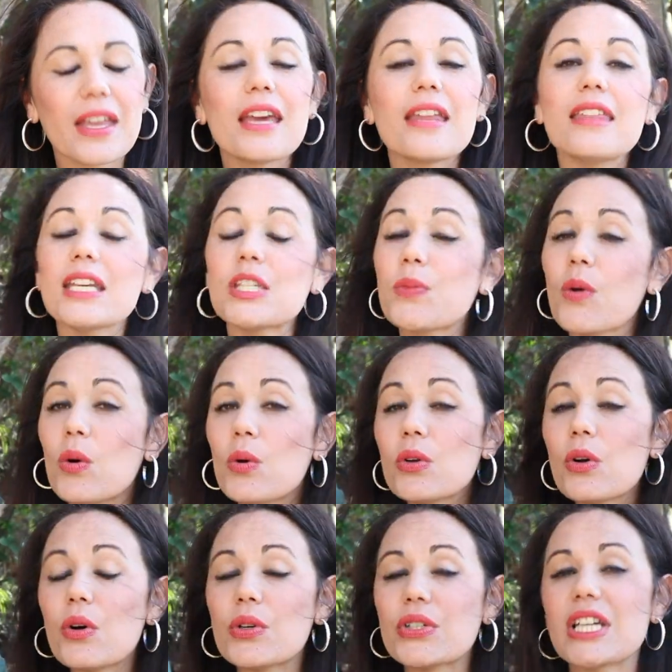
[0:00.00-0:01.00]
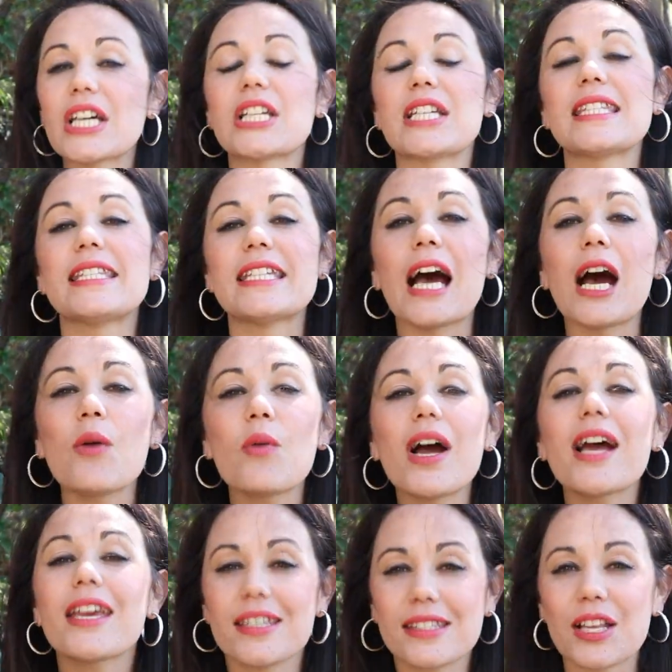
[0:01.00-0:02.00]
These were all caught on his
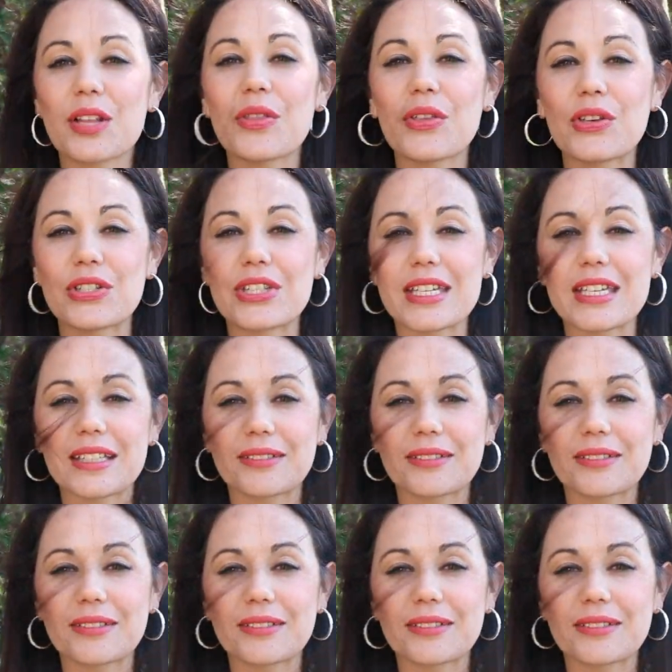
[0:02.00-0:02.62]
Dawa SL30.